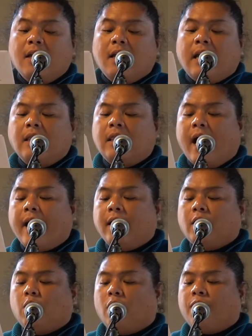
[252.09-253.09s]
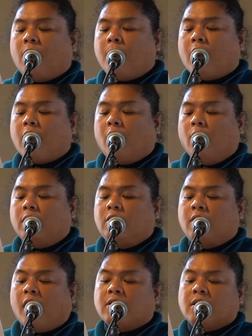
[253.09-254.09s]
Inday took from her
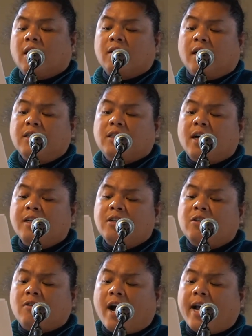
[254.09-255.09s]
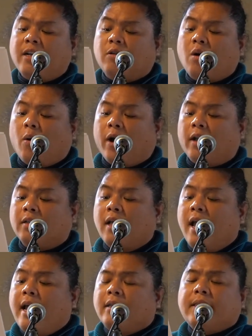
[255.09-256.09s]
old rucksack a sun-dried quill,
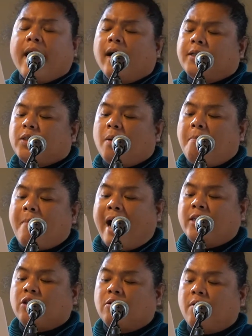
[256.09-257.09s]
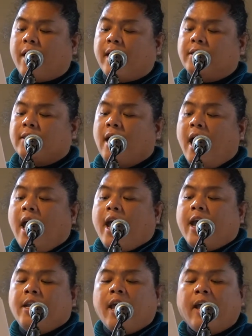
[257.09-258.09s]
tails of manta rays,
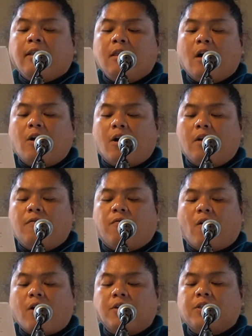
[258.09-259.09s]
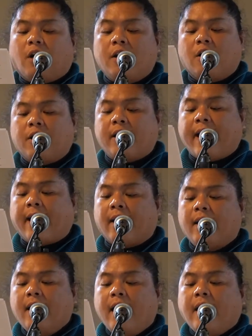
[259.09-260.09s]
and hit the girl first at her neck,
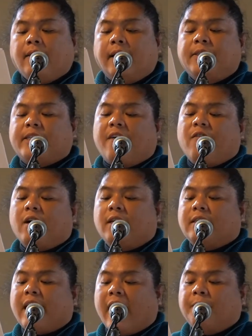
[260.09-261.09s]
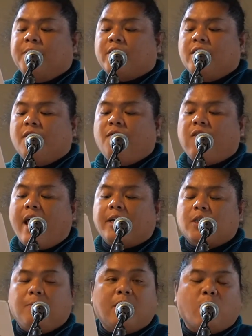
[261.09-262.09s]
then several times on the
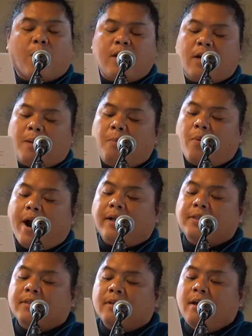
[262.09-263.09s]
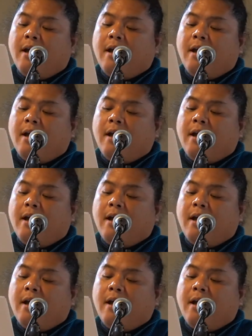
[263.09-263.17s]
flesh between her breast.